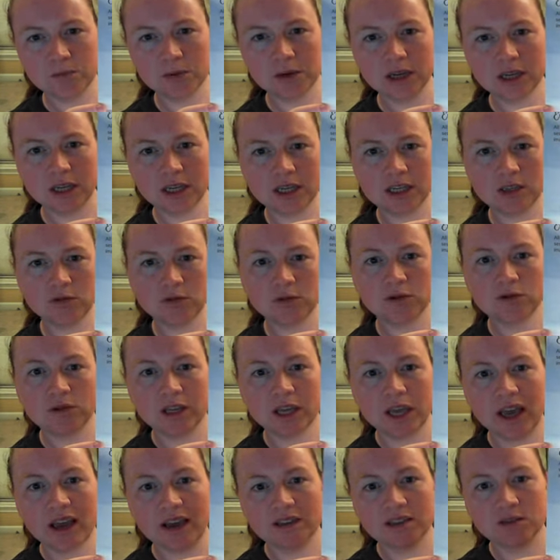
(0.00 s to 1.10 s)
but each one only
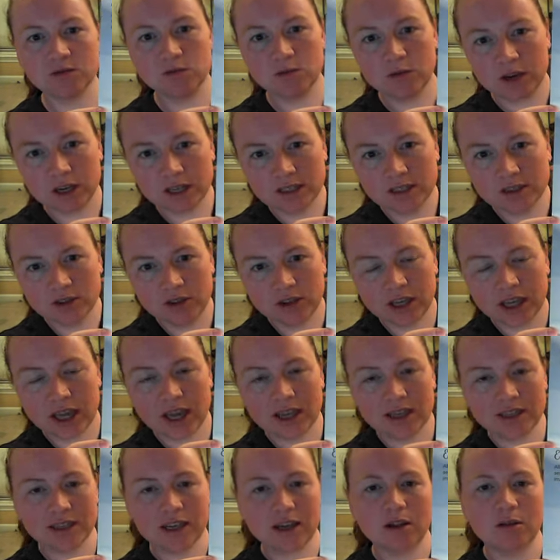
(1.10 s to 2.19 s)
has one, so you
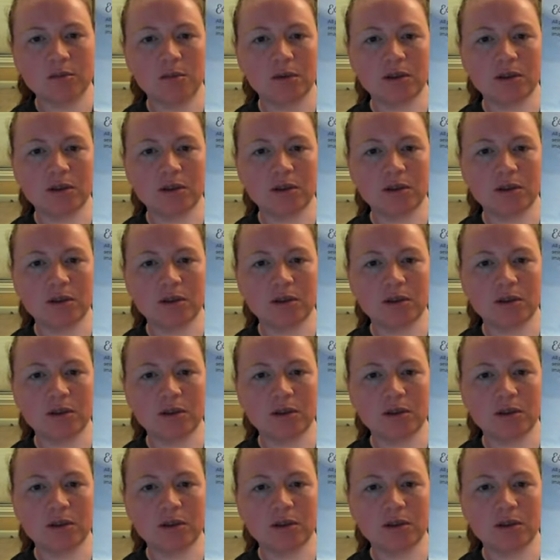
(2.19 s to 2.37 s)
can't tell.